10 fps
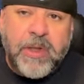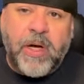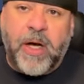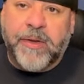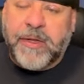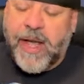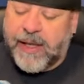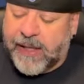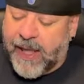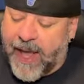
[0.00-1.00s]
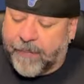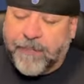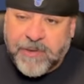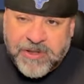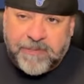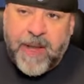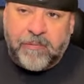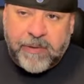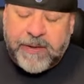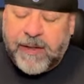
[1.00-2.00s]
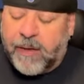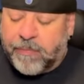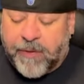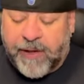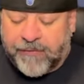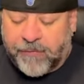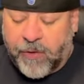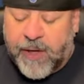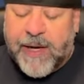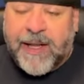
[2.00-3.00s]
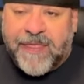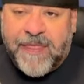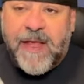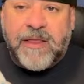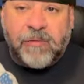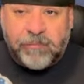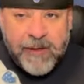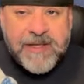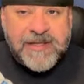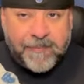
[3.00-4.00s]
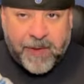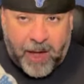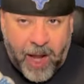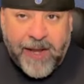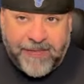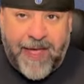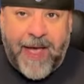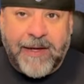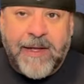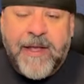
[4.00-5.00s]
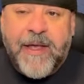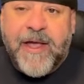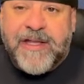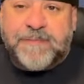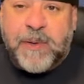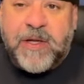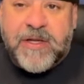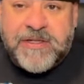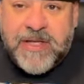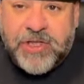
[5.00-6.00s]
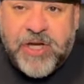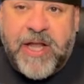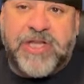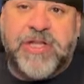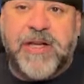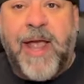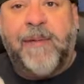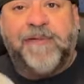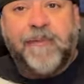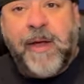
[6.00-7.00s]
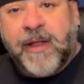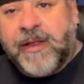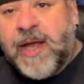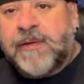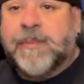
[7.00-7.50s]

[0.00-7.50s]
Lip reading: on the Nike app and just pay retail price for it. And I think the reason behind that is because they changed the name from military